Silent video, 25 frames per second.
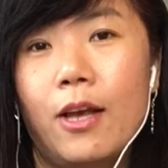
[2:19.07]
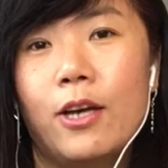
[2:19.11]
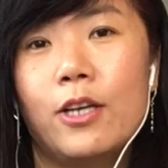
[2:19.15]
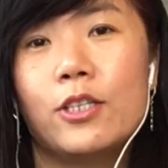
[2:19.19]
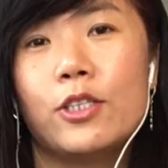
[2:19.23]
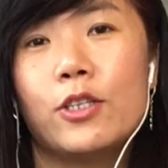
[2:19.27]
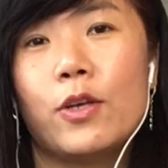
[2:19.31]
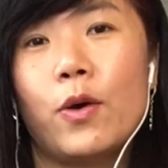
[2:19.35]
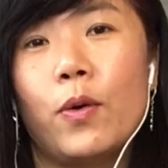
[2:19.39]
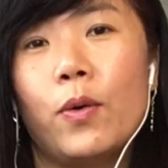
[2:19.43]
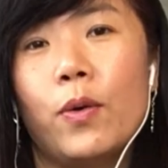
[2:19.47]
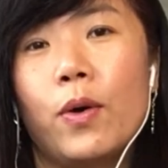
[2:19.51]

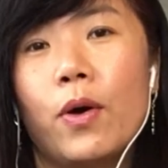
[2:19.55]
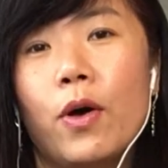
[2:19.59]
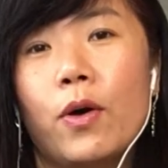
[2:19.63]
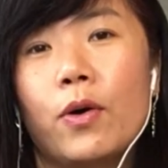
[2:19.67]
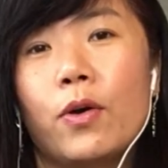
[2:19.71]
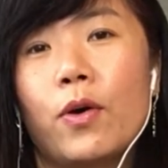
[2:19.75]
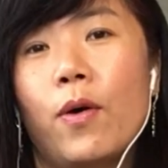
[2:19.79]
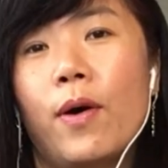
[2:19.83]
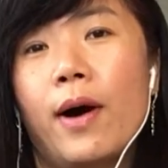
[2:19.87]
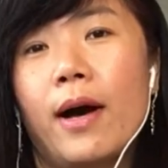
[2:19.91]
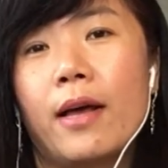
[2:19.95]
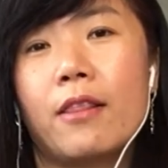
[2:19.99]
So
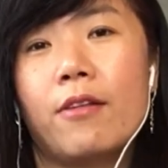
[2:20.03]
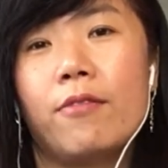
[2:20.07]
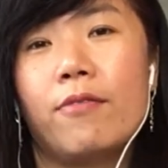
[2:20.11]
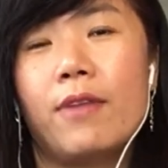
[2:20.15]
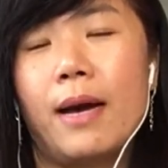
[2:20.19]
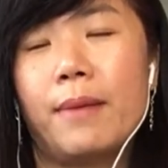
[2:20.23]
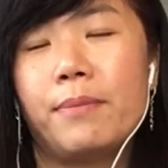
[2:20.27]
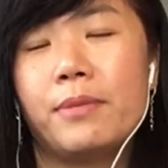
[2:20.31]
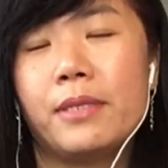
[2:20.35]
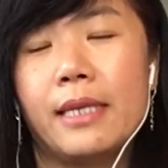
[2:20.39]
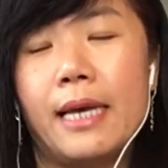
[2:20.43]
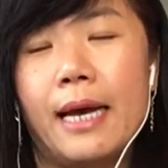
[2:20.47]
go on the
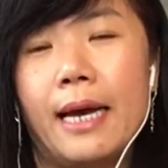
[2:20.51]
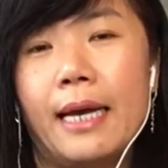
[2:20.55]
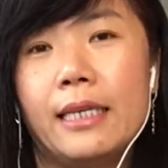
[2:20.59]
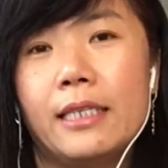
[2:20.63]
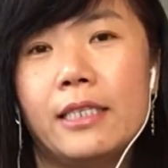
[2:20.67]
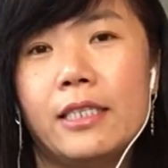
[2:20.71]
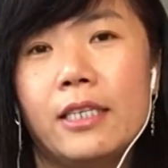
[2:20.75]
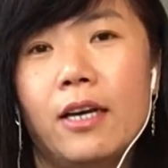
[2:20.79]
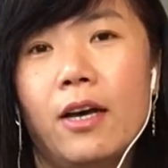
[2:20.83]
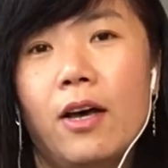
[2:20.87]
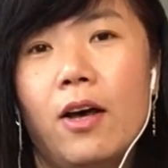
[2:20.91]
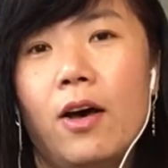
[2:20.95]

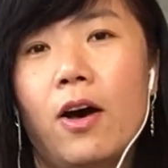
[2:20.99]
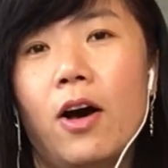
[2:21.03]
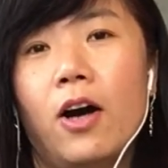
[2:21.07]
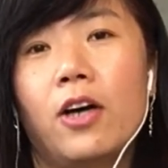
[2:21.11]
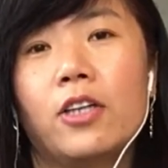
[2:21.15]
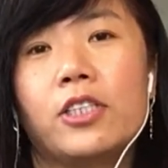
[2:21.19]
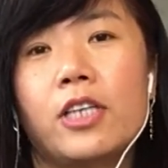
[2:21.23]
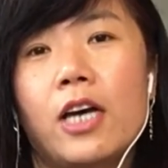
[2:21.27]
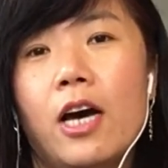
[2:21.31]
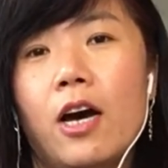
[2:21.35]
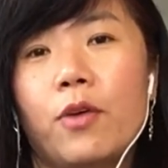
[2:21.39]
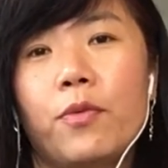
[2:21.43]
website or
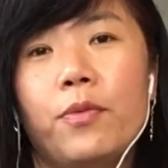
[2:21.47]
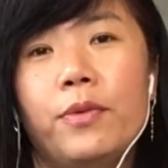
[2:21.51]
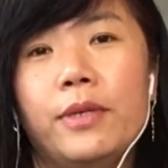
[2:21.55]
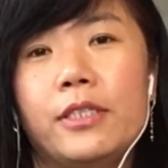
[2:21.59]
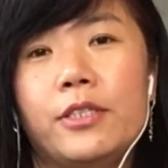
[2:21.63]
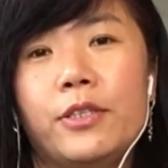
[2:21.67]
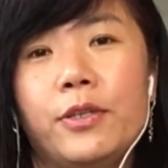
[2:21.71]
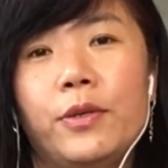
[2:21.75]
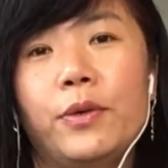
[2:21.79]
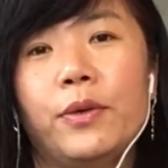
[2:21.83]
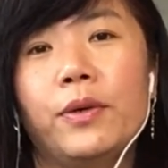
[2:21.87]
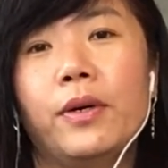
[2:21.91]
talk
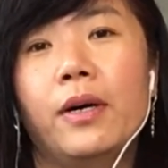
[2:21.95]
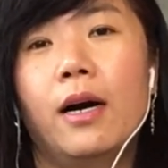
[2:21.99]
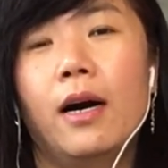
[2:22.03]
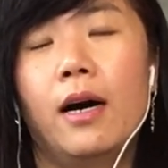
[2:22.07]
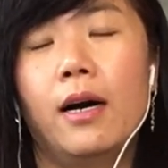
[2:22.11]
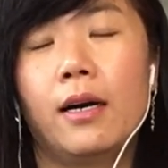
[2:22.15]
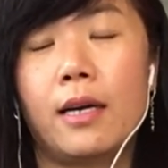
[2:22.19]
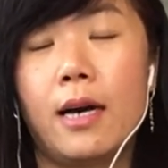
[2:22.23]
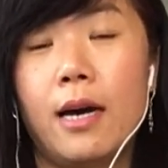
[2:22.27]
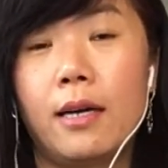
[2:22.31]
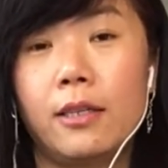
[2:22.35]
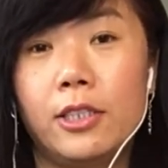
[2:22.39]
with your
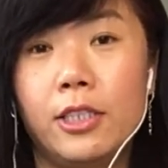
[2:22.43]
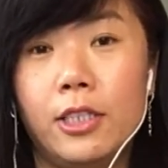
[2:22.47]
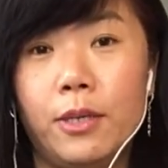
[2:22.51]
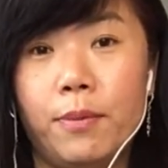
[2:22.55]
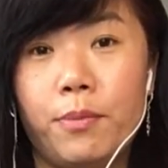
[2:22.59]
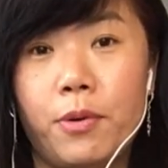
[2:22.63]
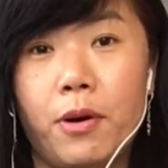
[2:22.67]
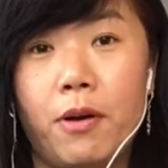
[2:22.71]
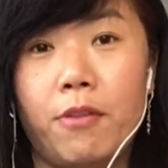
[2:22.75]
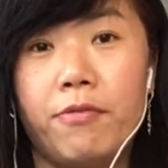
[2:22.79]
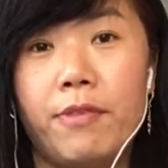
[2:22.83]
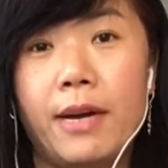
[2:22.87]
accounting
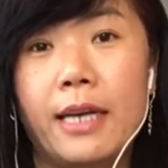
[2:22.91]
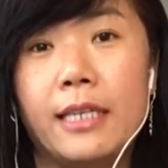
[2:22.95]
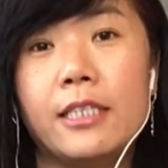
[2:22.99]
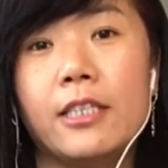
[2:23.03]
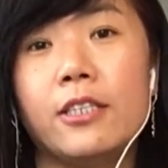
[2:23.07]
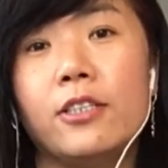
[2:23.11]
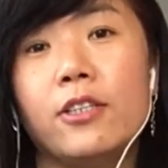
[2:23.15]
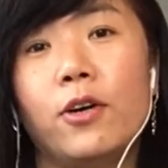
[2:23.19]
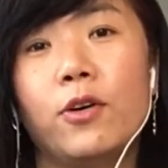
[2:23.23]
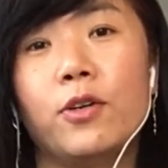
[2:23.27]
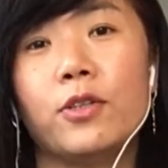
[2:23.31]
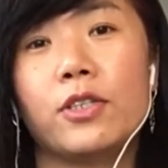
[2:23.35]

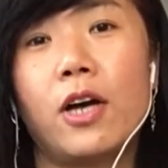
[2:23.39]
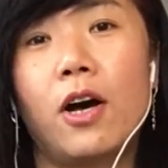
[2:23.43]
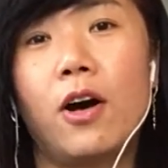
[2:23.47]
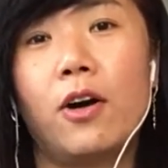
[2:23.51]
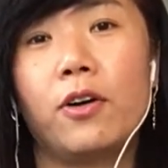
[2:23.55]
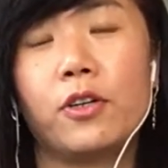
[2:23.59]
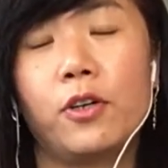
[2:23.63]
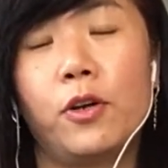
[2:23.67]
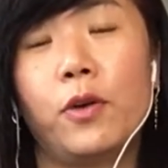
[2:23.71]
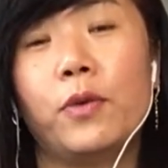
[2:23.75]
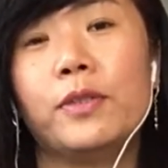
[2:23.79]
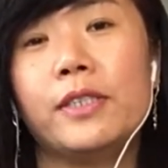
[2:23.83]
professionals
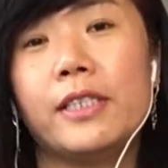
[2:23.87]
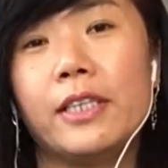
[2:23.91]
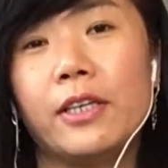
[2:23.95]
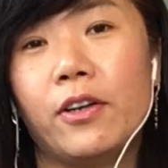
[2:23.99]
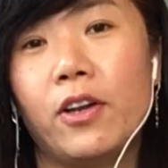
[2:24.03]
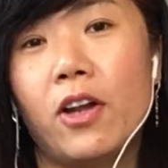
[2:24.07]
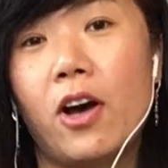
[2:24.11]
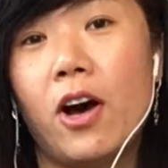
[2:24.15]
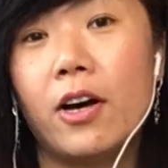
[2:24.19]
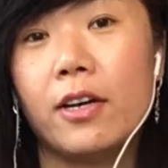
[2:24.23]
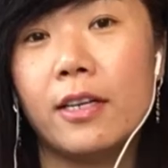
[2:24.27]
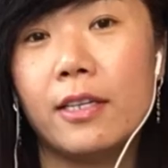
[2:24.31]
or
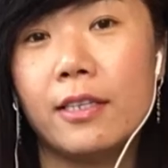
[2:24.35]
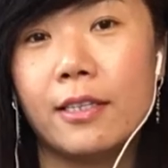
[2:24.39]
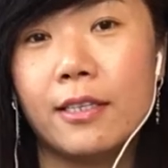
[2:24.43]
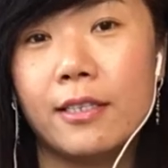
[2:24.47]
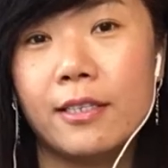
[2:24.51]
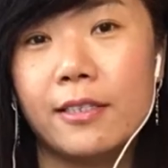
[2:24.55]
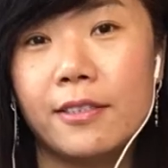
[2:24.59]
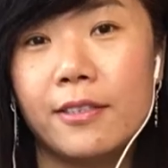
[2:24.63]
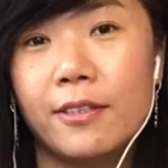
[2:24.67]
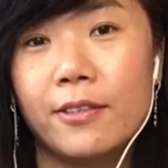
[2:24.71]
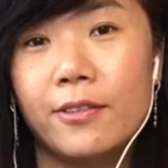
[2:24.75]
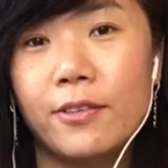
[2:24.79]
closing
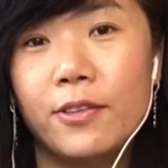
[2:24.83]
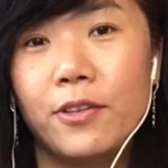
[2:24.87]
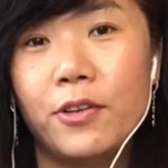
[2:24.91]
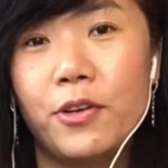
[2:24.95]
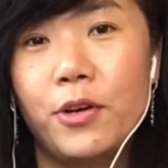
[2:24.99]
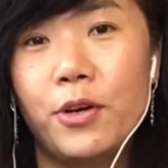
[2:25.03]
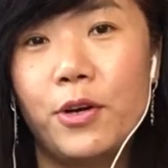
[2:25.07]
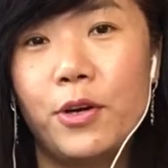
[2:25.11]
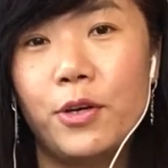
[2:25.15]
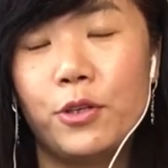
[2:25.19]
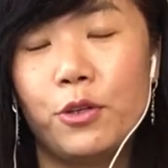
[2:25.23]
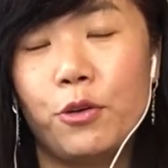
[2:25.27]
lawyers
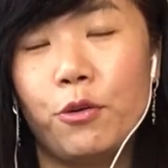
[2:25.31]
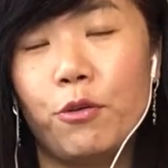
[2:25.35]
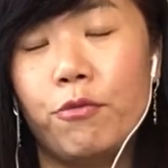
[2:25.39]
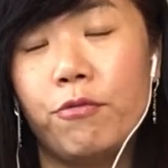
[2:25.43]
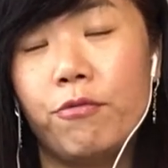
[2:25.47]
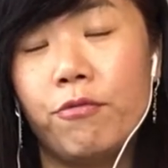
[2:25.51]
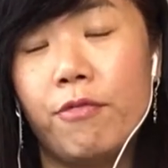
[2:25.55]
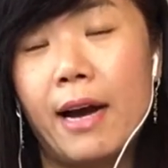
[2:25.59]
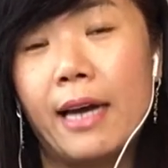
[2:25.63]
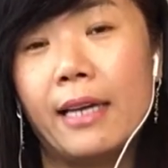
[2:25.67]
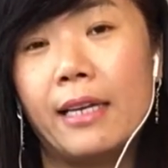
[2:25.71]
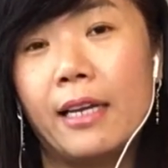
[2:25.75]
to
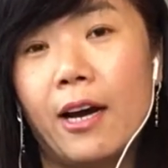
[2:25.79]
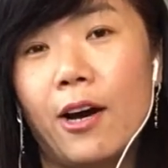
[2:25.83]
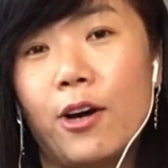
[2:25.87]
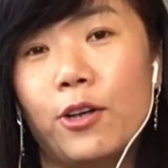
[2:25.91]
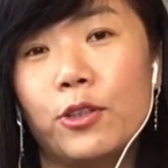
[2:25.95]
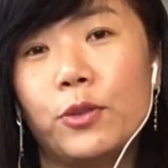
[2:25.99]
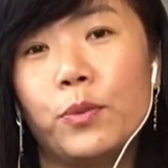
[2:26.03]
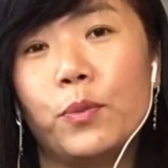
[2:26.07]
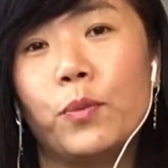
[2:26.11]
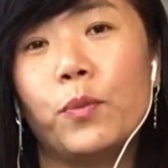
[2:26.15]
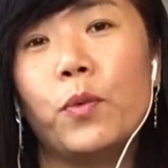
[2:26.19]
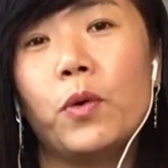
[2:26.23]
find
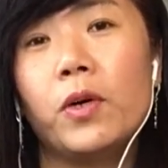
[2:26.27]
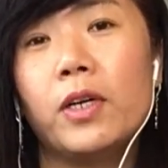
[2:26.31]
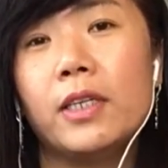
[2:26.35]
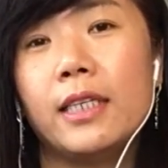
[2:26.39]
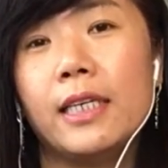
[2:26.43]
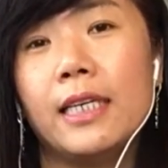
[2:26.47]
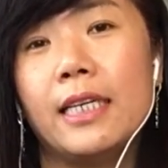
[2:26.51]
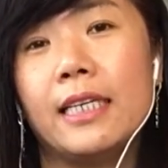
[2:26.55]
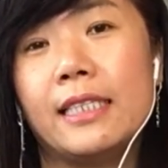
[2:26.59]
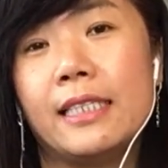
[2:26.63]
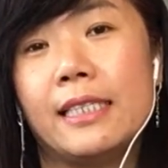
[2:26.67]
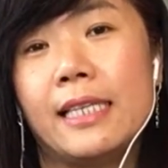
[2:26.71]
out what
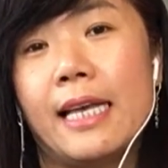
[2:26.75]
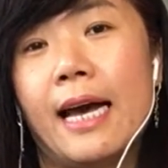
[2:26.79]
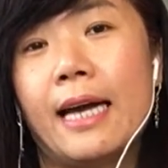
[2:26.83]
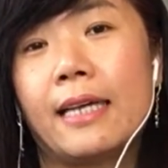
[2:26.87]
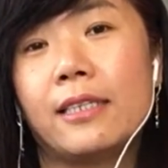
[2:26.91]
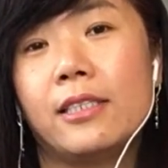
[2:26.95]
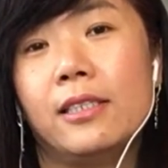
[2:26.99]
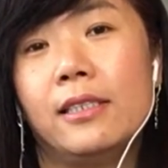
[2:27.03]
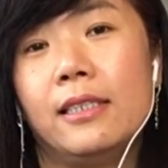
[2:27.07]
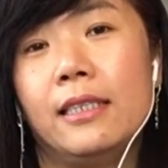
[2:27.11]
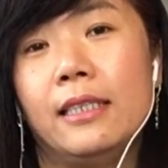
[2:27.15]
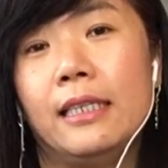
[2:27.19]

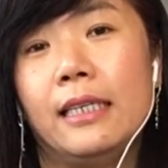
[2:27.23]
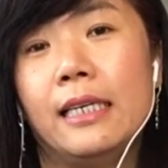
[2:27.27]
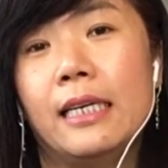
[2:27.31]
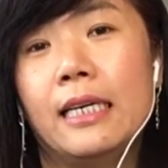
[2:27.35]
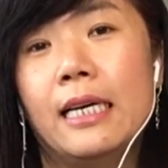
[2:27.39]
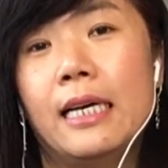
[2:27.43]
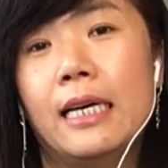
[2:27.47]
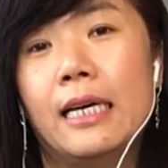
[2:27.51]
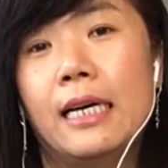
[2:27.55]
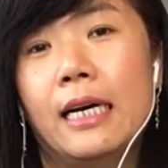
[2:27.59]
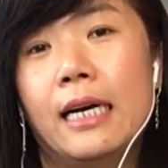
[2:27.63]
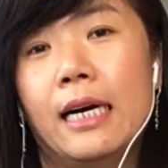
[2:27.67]
exactly
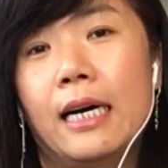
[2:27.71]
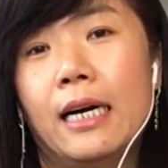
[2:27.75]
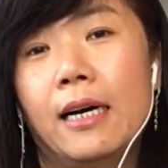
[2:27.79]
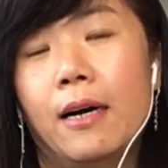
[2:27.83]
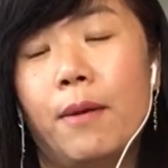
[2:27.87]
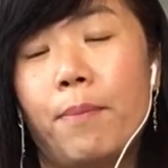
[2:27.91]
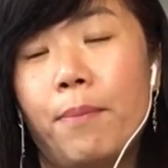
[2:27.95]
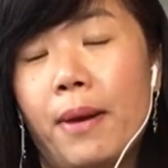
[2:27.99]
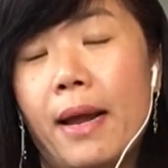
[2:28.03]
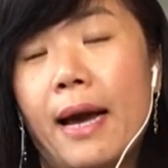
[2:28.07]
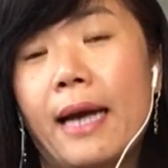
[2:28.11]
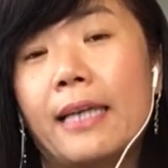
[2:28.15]

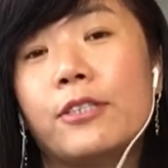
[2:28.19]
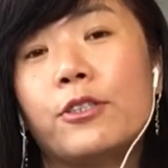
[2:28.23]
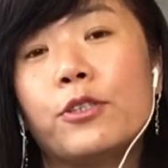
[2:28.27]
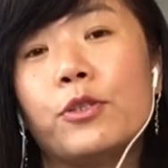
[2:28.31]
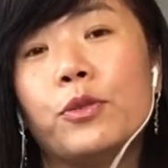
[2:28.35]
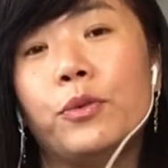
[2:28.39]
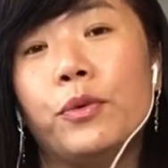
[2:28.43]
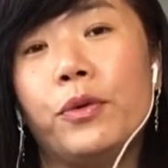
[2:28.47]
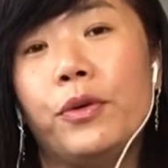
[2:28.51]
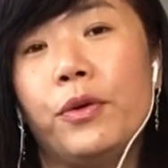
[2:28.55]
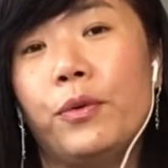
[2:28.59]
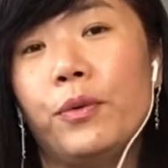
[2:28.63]
applies
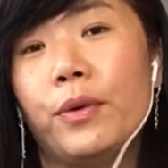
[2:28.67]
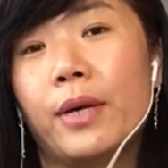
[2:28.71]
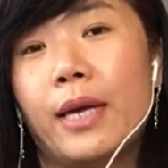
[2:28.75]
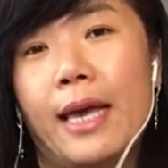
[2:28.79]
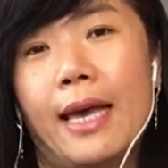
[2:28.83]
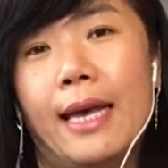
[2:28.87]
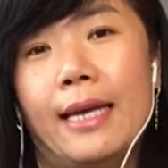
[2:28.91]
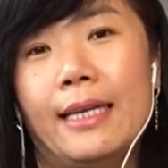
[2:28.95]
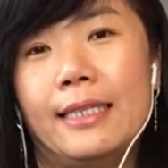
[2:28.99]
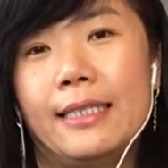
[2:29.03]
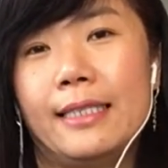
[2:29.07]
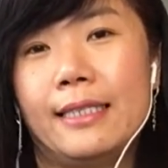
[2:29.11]
to your
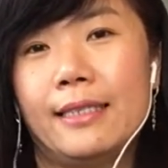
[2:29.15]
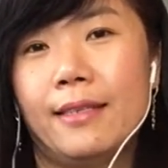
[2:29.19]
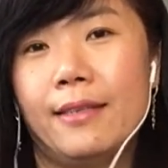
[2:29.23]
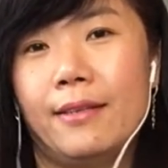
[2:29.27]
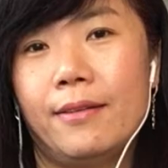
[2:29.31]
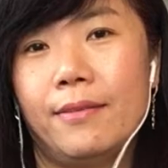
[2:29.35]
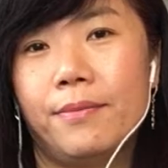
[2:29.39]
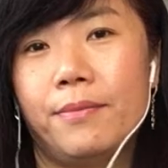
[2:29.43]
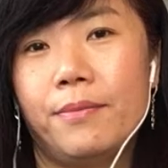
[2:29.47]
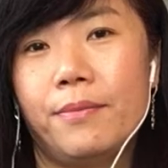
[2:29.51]
case.